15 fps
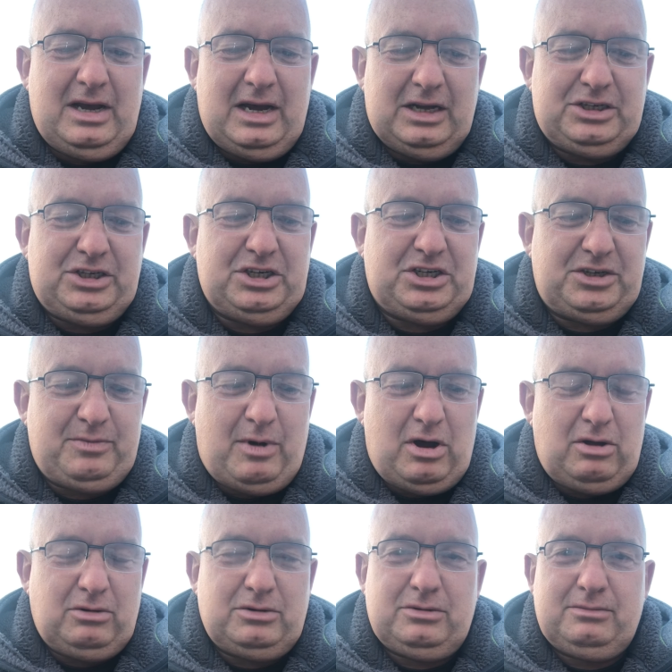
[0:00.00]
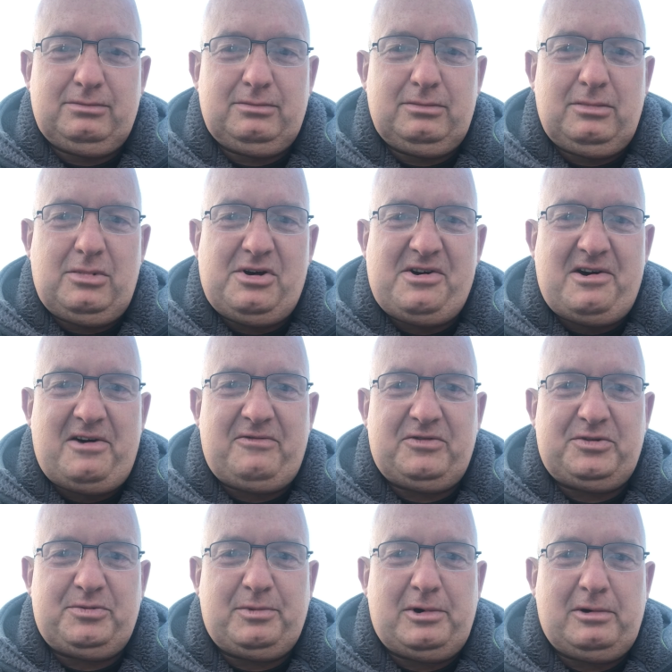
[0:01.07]
And she smiled. Half a
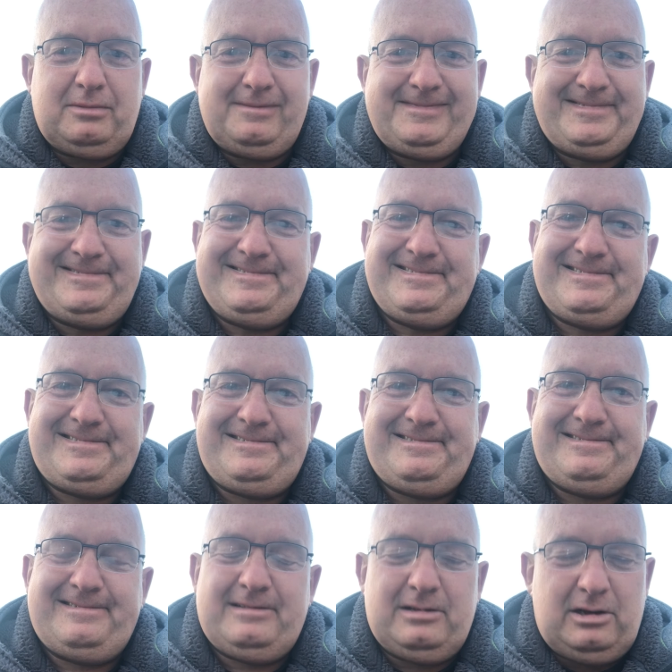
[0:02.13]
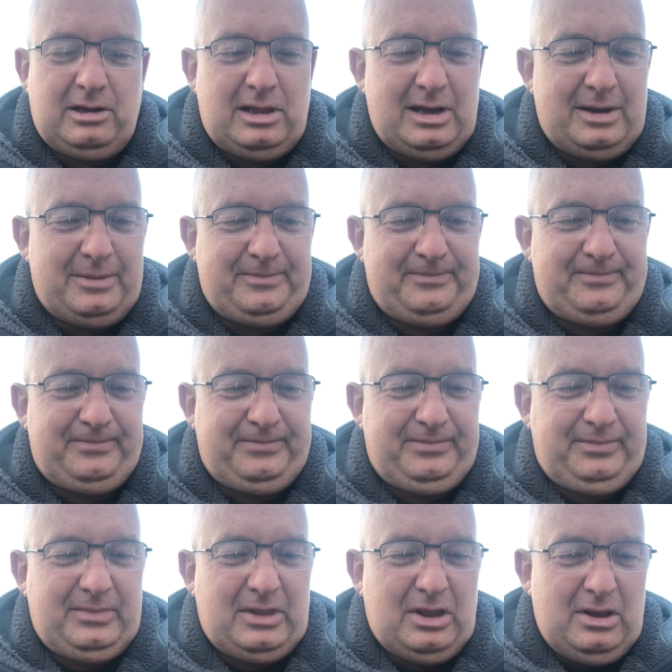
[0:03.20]
smile. Like that.
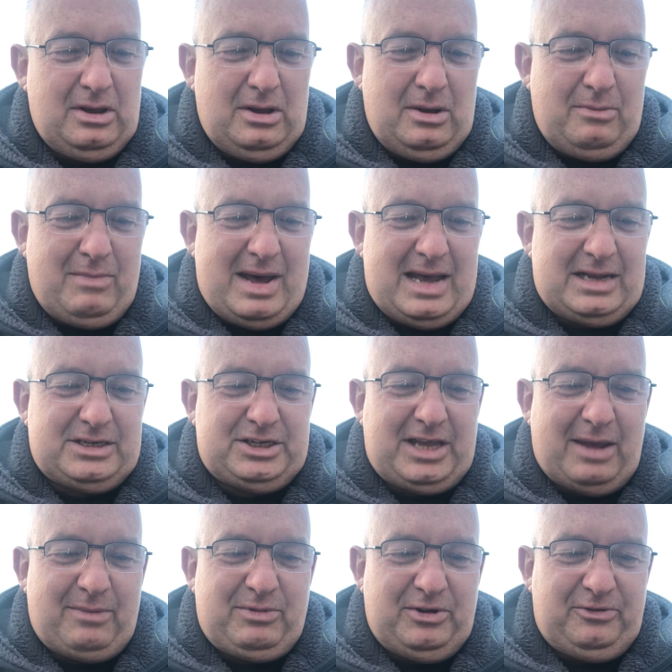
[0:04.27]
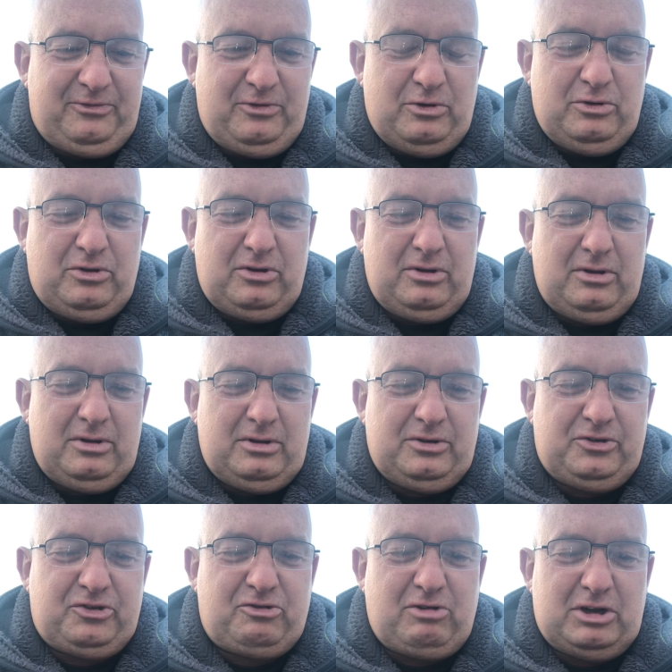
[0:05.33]
Max kept his food
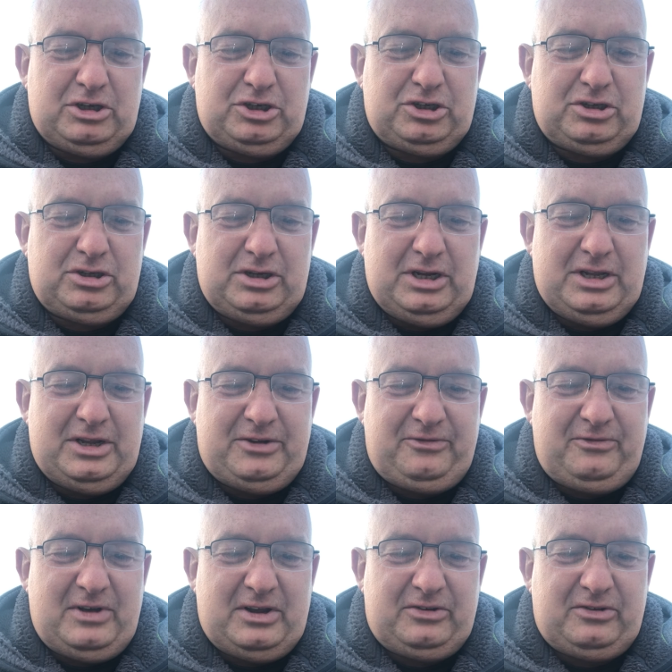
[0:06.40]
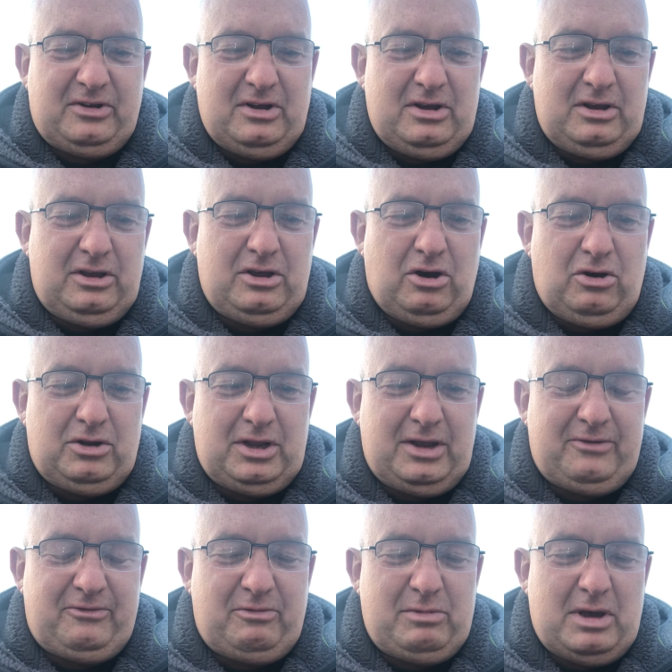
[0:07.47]
scrunched in his fist, guarding
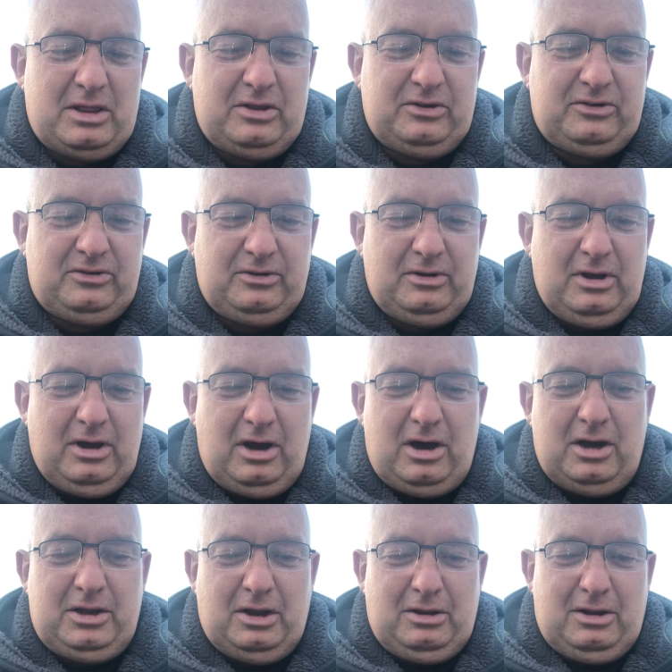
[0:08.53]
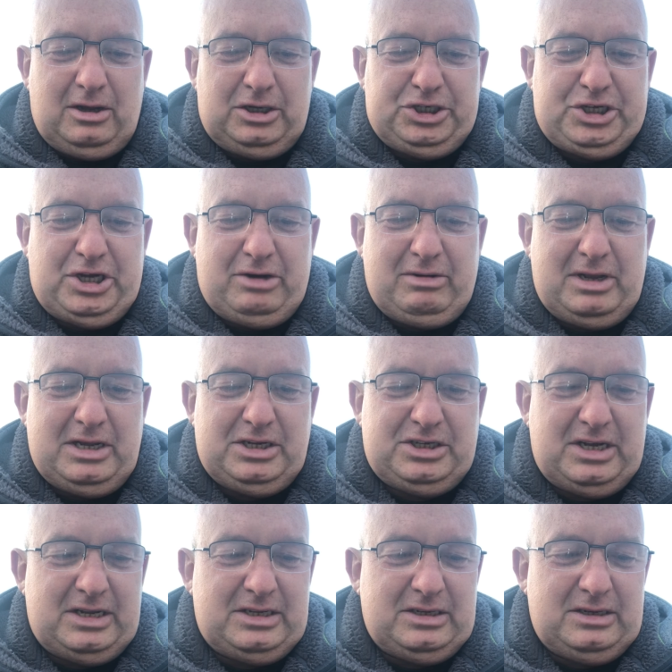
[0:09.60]
it from the others. I don't like sharing, he
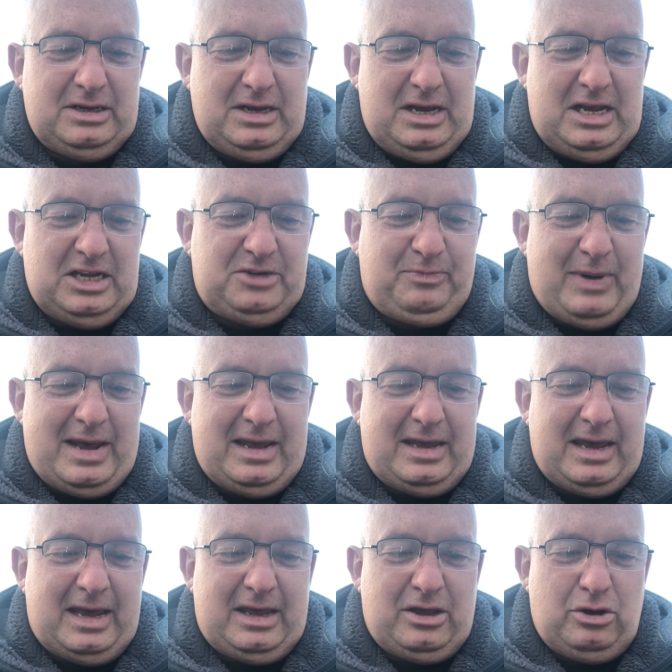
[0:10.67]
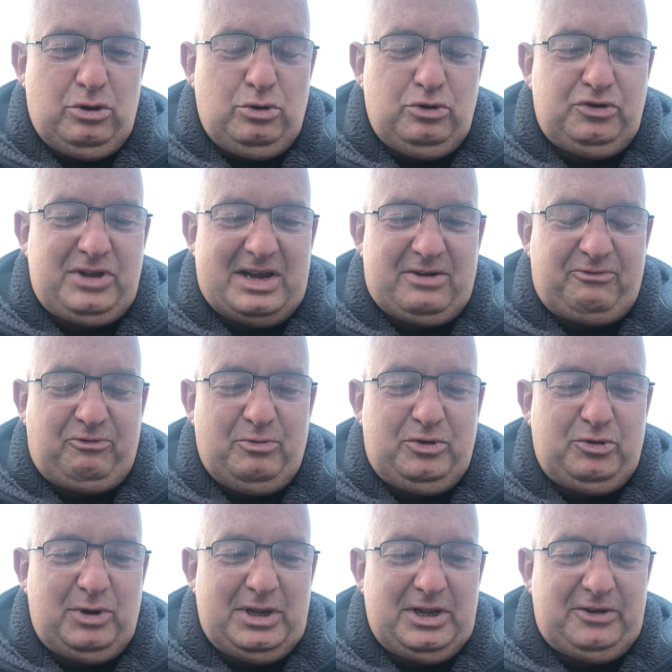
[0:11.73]
said. His pancake oozed out from
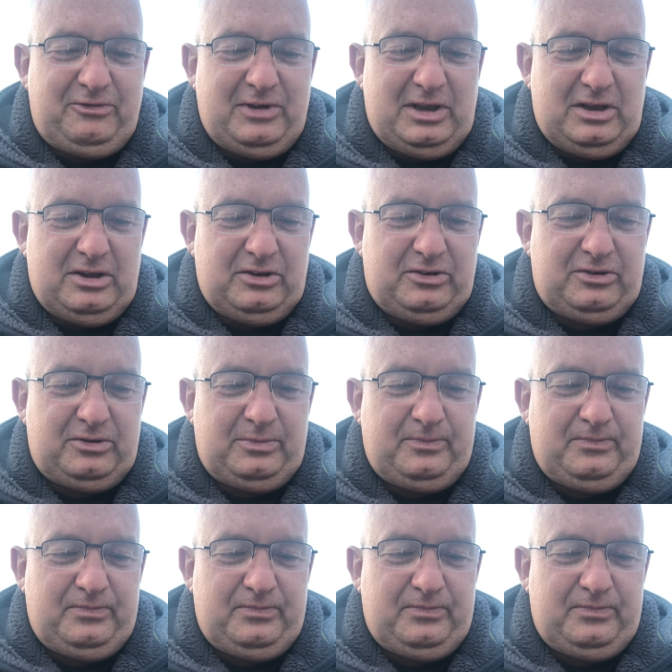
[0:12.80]
between his fingers.